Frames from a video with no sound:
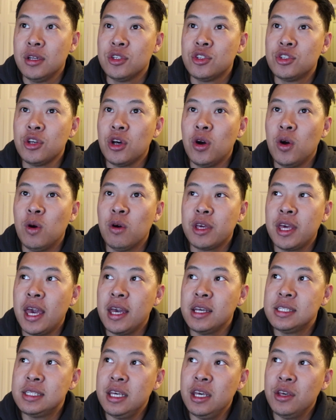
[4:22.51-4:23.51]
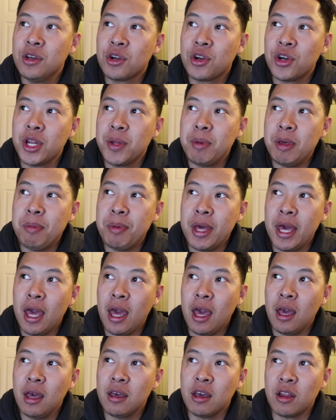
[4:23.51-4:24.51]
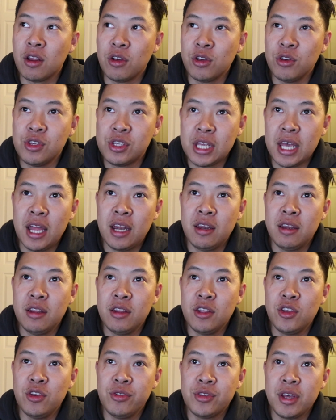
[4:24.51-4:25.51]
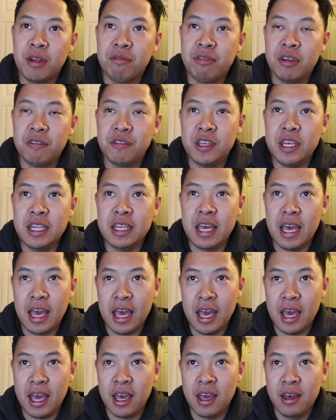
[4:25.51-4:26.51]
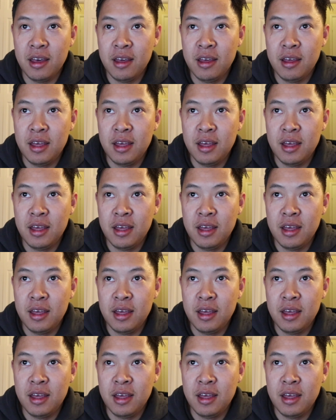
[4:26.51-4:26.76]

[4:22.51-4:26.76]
So KC, you're going to be paying, you said 15K